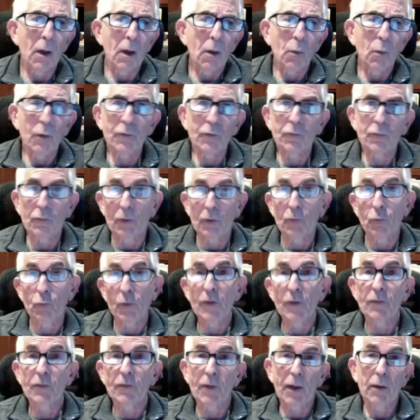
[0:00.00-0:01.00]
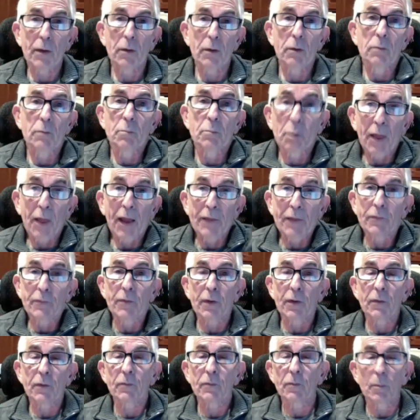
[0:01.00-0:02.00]
which does recycled
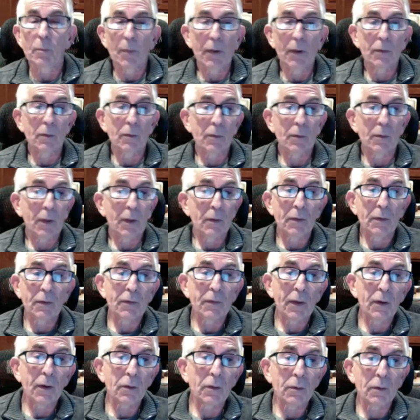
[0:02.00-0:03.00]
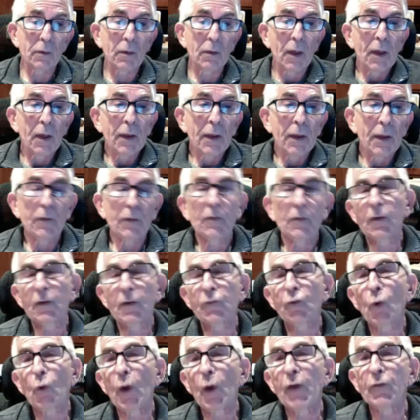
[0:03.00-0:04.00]
plastics and make it. Is a
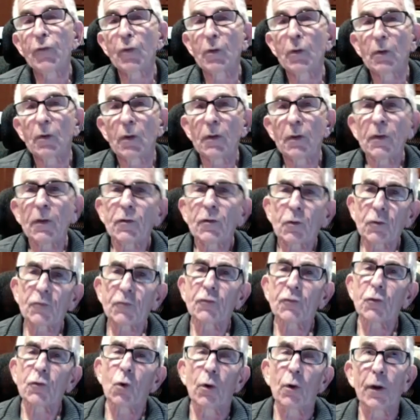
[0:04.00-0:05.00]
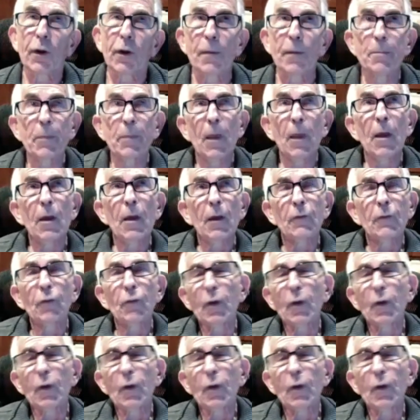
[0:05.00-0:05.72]
situation. Well, that's a good story. So